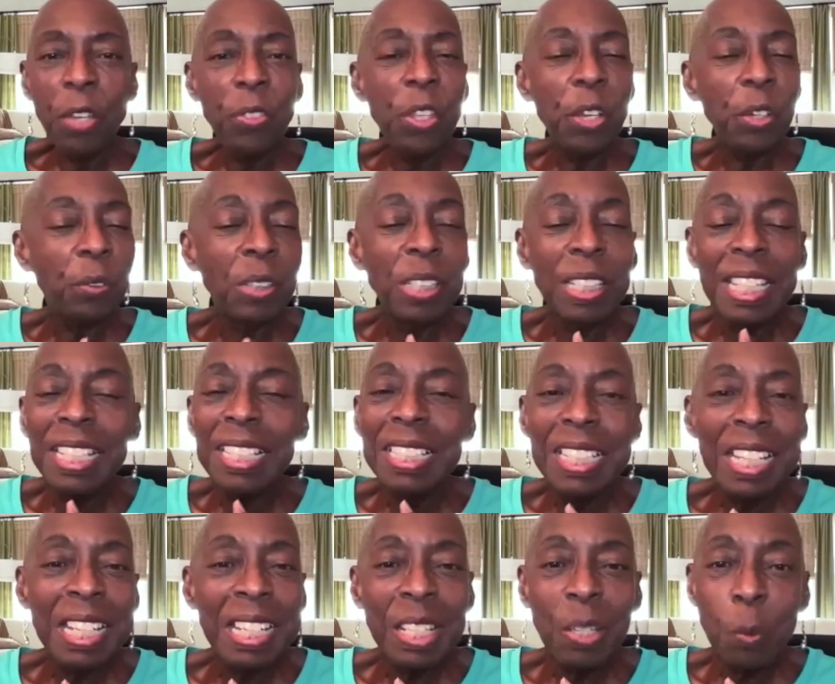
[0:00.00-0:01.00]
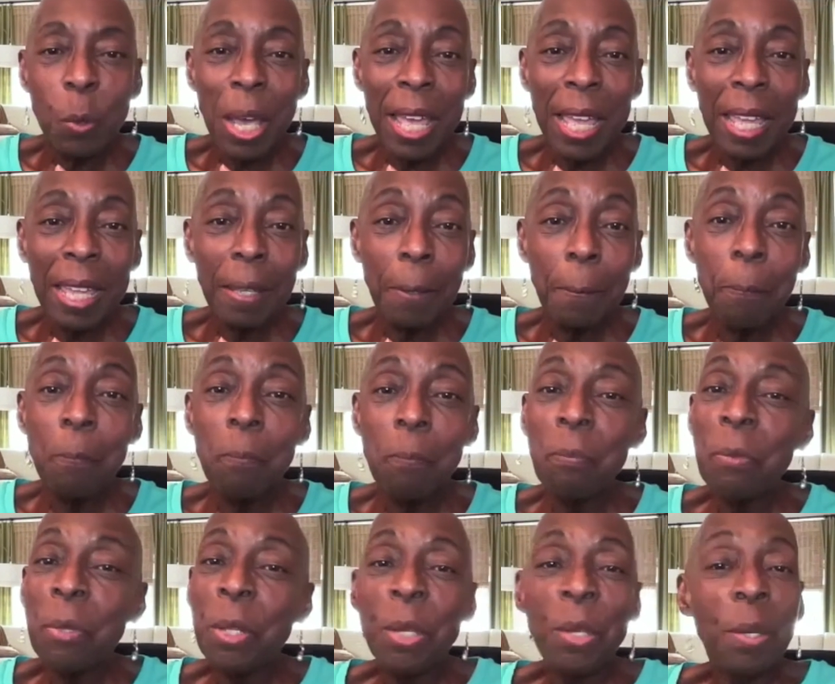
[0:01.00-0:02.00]
They're linked anyway,
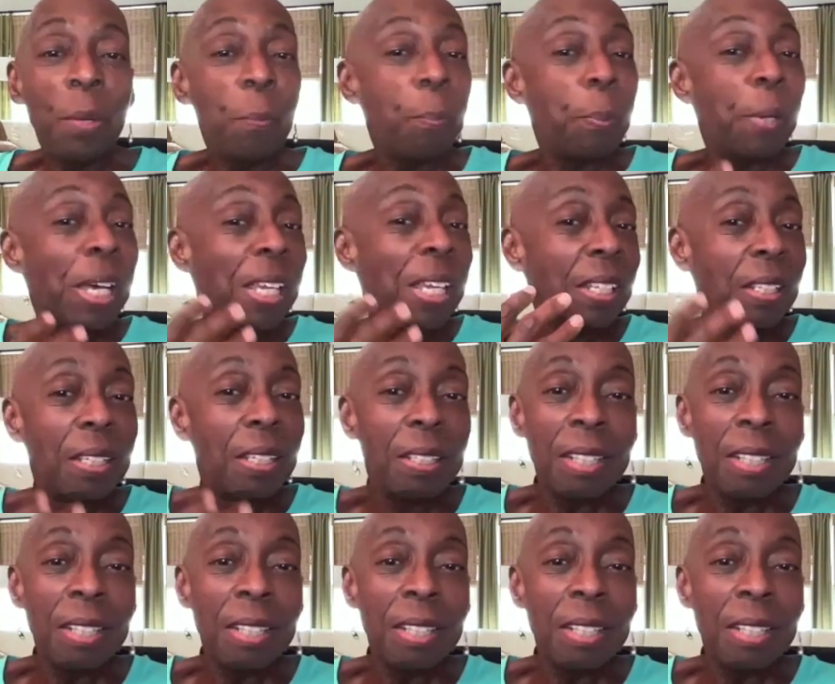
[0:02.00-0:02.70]
but